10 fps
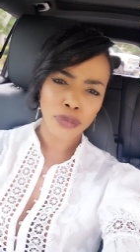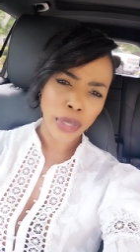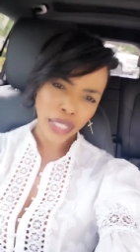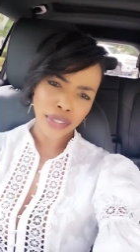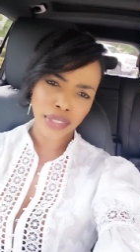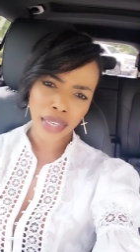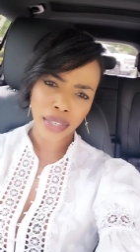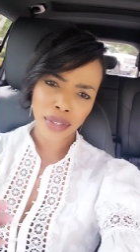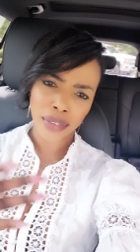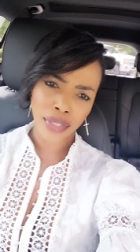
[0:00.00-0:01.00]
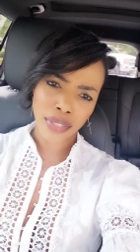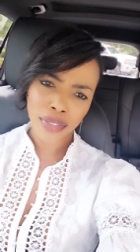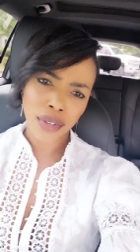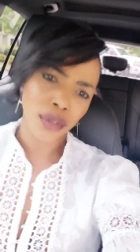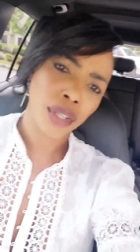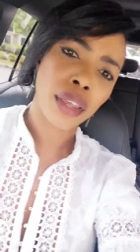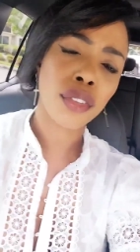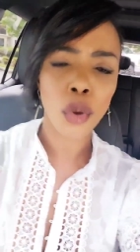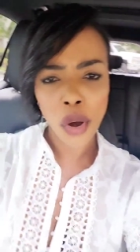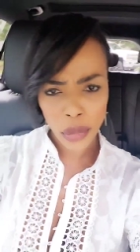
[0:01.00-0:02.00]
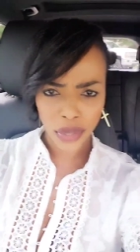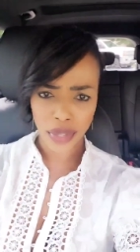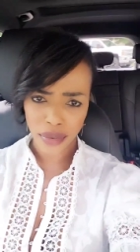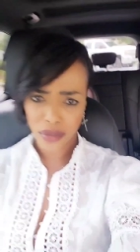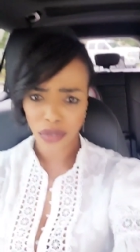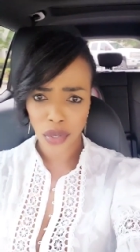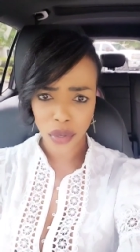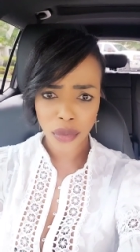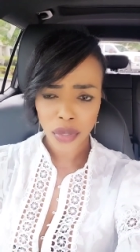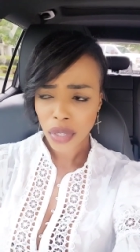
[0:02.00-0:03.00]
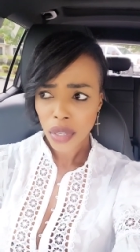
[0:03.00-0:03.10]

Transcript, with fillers: because they you know they torment them you know